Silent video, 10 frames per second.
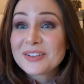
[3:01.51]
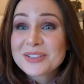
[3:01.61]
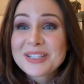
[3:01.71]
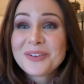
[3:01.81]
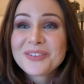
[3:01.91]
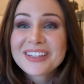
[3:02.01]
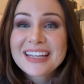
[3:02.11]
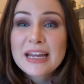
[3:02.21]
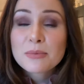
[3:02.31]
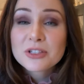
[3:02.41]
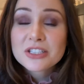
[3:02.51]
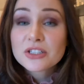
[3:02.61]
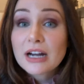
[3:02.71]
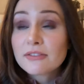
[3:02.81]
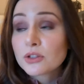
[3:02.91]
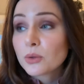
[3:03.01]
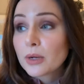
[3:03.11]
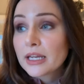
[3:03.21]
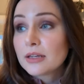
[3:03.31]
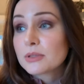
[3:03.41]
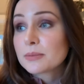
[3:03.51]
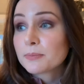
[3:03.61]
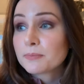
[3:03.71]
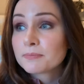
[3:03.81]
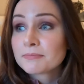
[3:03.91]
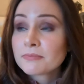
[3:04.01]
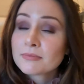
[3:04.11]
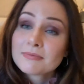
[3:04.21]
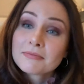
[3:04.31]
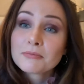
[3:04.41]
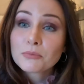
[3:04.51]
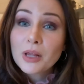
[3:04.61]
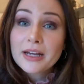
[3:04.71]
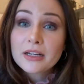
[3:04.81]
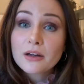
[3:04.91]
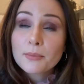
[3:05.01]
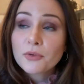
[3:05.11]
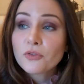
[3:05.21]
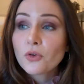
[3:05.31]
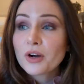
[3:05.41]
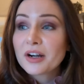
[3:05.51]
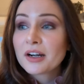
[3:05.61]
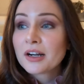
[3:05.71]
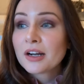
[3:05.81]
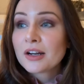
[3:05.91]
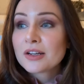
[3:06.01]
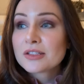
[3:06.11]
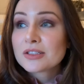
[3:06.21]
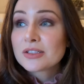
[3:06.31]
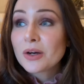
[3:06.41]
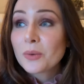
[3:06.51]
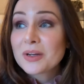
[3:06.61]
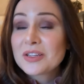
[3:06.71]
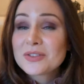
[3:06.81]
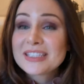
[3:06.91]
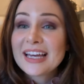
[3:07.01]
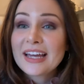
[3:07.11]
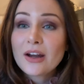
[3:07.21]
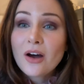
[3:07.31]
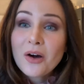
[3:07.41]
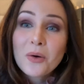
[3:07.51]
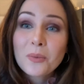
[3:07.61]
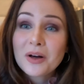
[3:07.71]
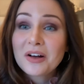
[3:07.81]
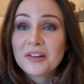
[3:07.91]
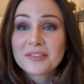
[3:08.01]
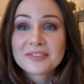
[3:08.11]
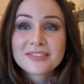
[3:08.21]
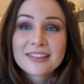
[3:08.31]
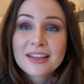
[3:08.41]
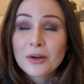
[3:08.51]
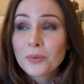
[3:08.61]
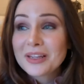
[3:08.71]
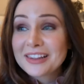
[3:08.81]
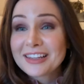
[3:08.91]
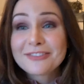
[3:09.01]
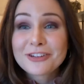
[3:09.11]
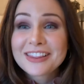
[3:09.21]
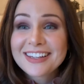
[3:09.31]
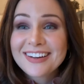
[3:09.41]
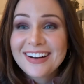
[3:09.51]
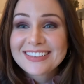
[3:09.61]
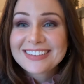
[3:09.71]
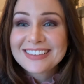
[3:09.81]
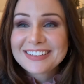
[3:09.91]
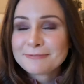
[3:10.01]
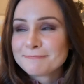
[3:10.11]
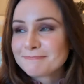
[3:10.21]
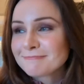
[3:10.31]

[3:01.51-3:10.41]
wasn't really able to travel the way he was planning on before. So when you said, oh, well, we live with the doctor.